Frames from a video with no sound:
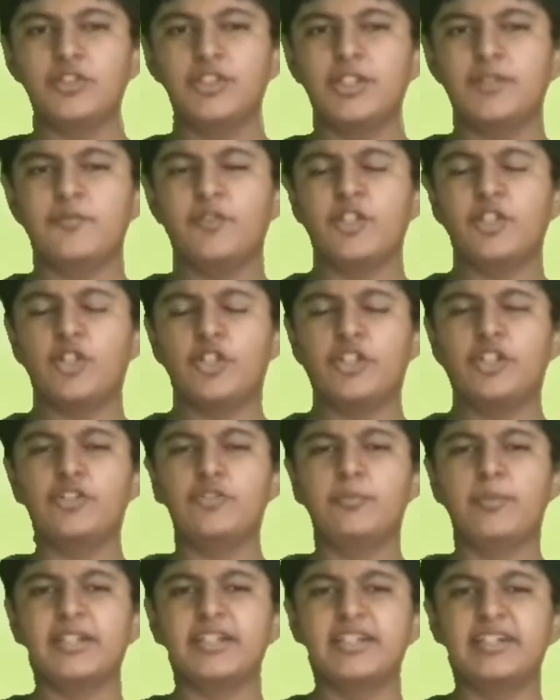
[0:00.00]
Therefore, in order
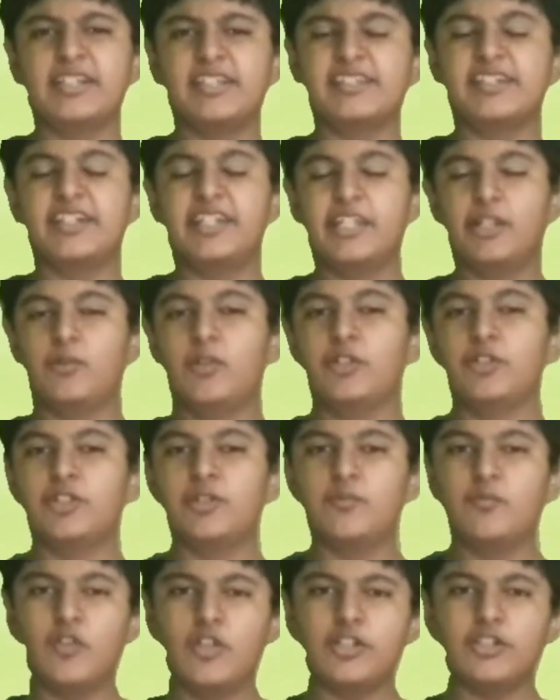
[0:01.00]
to make the density equal to
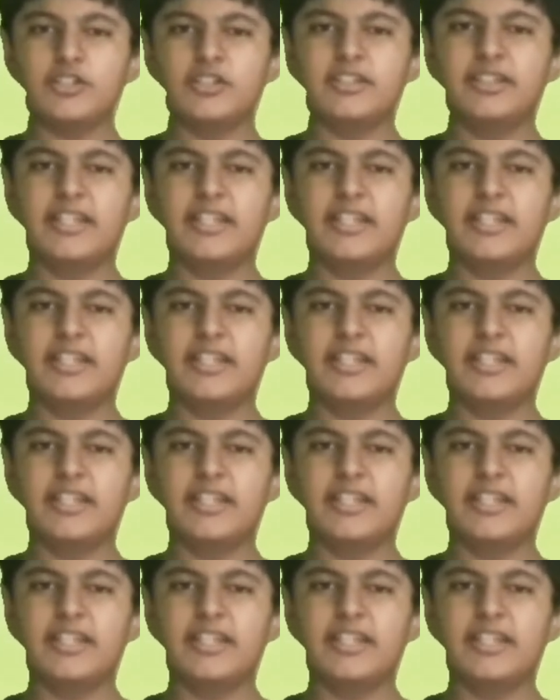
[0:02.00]
the water,